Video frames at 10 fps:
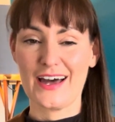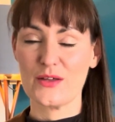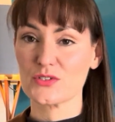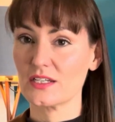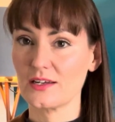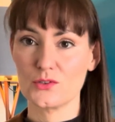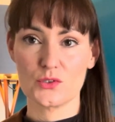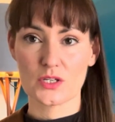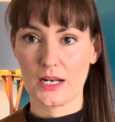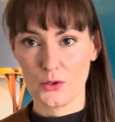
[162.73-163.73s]
So they don't use
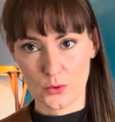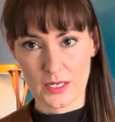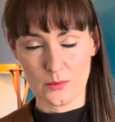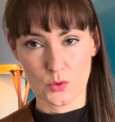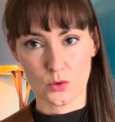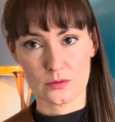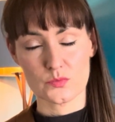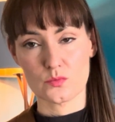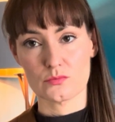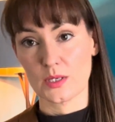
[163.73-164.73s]
glue anymore.
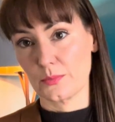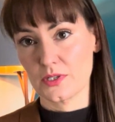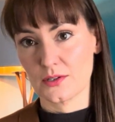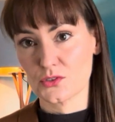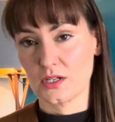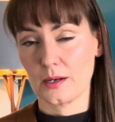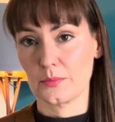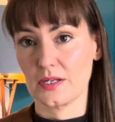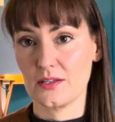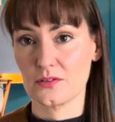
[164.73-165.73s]
Some production
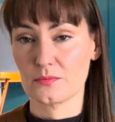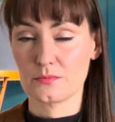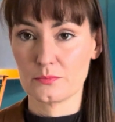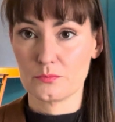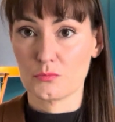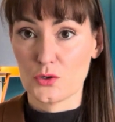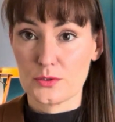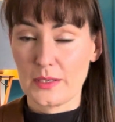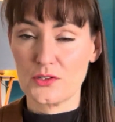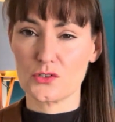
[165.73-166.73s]
companies
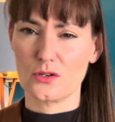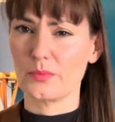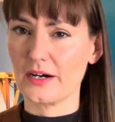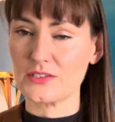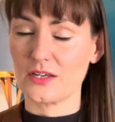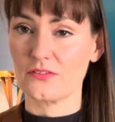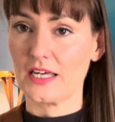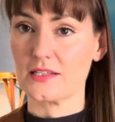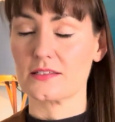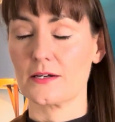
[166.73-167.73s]
possibly do, but I don't
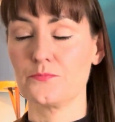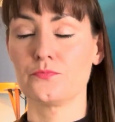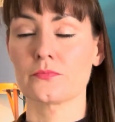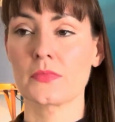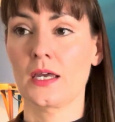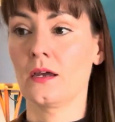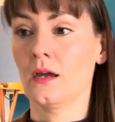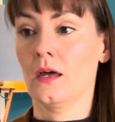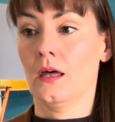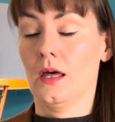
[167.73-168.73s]
think so.
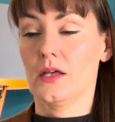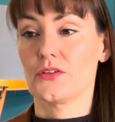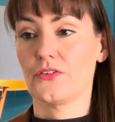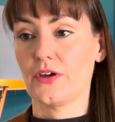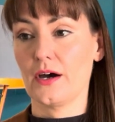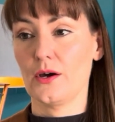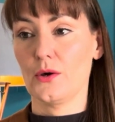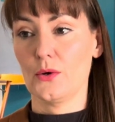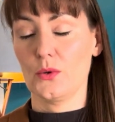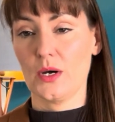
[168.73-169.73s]

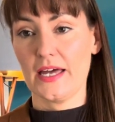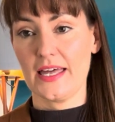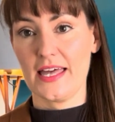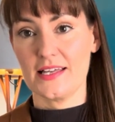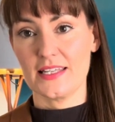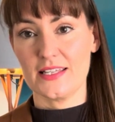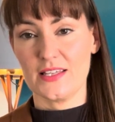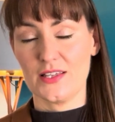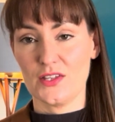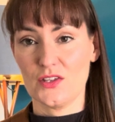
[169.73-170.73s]
So it
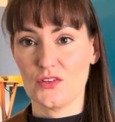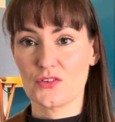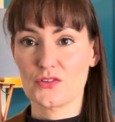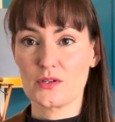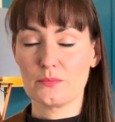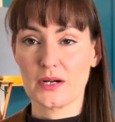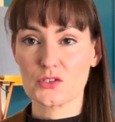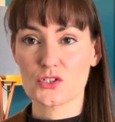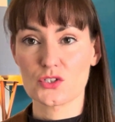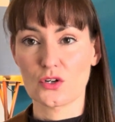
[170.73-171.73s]
is
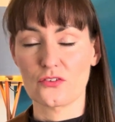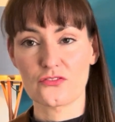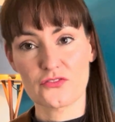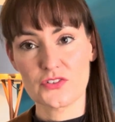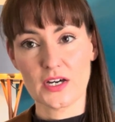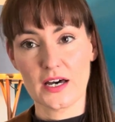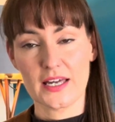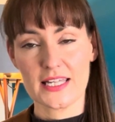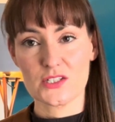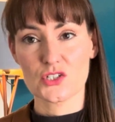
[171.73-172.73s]
much softer,
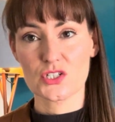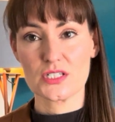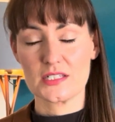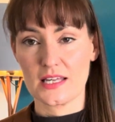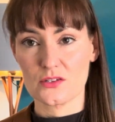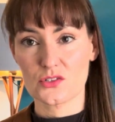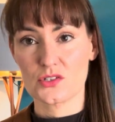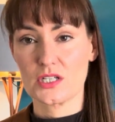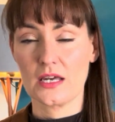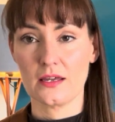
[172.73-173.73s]
it's
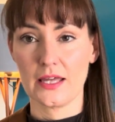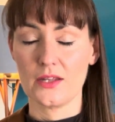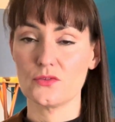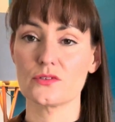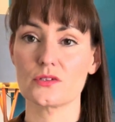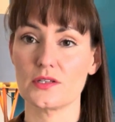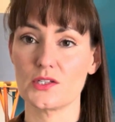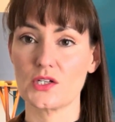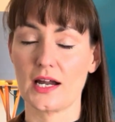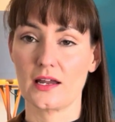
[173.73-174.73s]
stitched into the
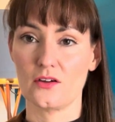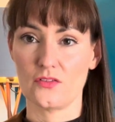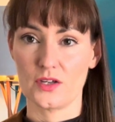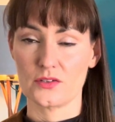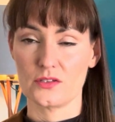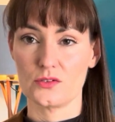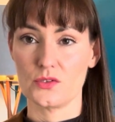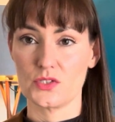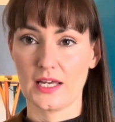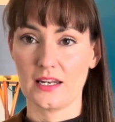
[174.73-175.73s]
jacket versus
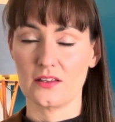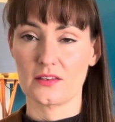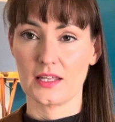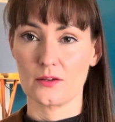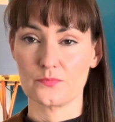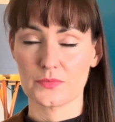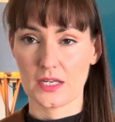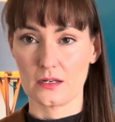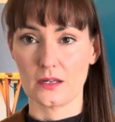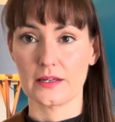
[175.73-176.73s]
using anything
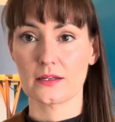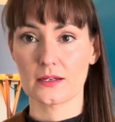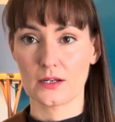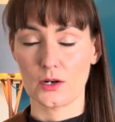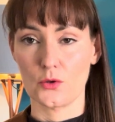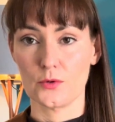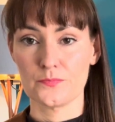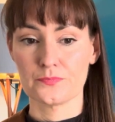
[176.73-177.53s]
like glue,